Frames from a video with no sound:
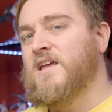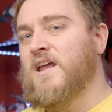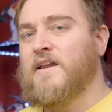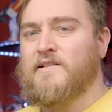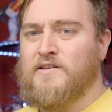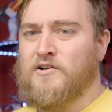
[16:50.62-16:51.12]

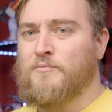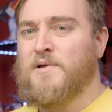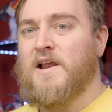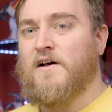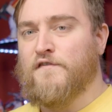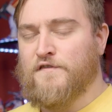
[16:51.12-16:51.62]
get a little
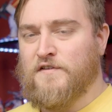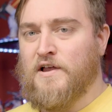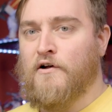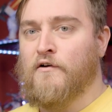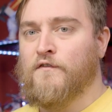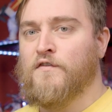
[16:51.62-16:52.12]
bit of
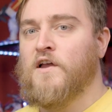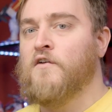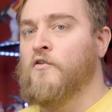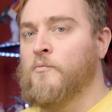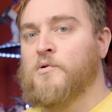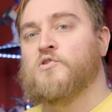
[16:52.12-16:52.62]
flair and
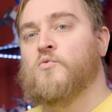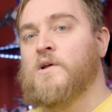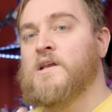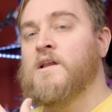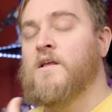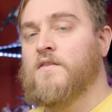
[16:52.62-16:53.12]
flavor
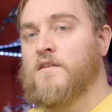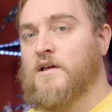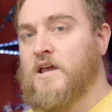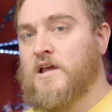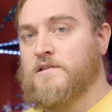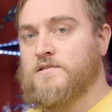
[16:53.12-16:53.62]
between the
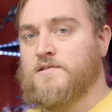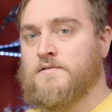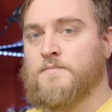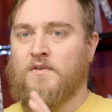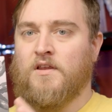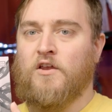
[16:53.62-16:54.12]
kits.
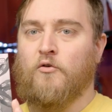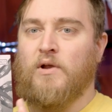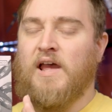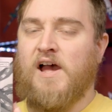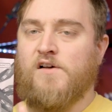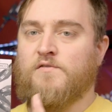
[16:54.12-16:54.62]
Here
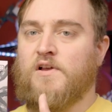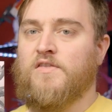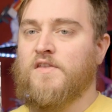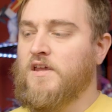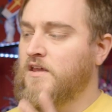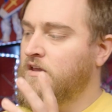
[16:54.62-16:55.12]
we have
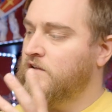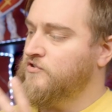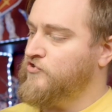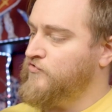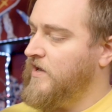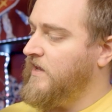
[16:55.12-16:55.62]
the
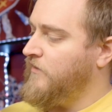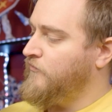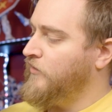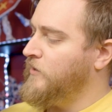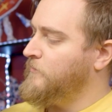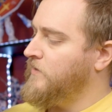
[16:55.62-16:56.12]
Strike
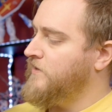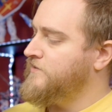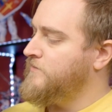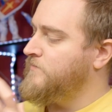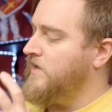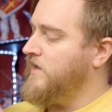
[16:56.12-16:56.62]
Freedom
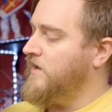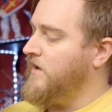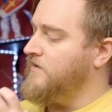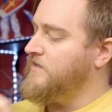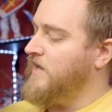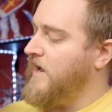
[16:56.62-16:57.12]
Gundam in
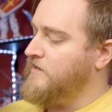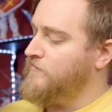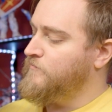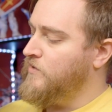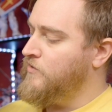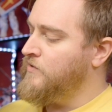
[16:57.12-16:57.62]

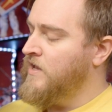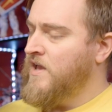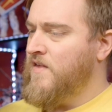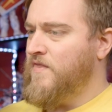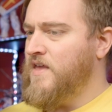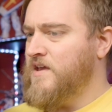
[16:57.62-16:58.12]
deactive mode.
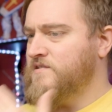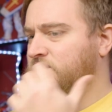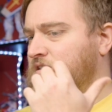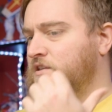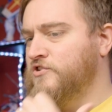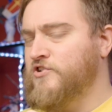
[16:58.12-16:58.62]
This,
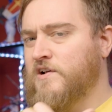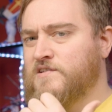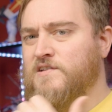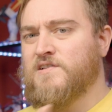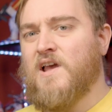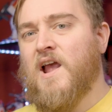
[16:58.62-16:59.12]
the
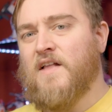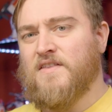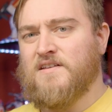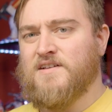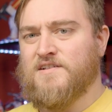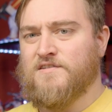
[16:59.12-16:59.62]
Justice, and
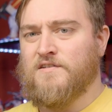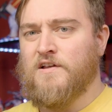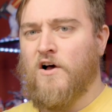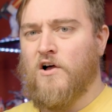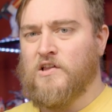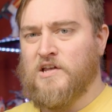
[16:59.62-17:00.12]
the
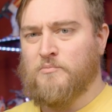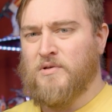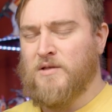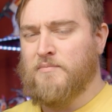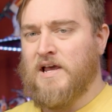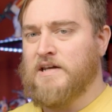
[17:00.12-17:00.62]
Destiny all hit
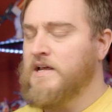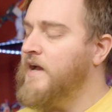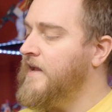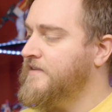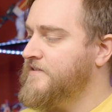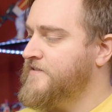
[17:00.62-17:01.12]

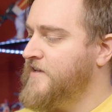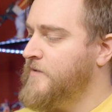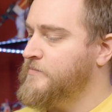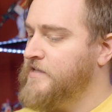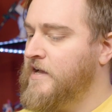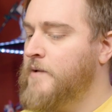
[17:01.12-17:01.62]
Pbandai at the
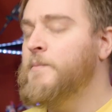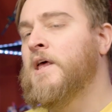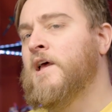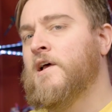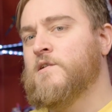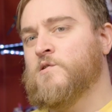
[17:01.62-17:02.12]
same time.
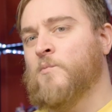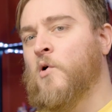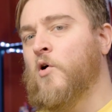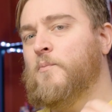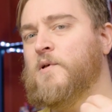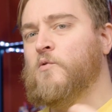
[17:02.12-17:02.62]
So I'm
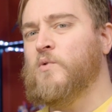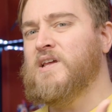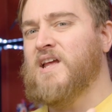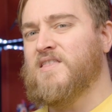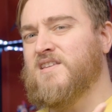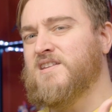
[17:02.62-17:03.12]
hoping we
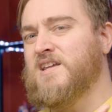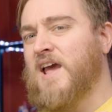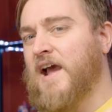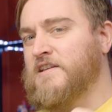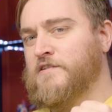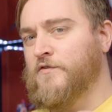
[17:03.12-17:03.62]
get the
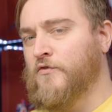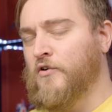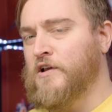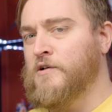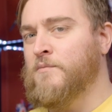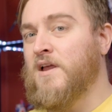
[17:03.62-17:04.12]
deactive
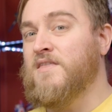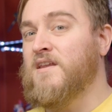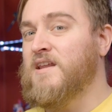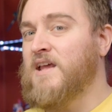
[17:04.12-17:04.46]
Freedom and the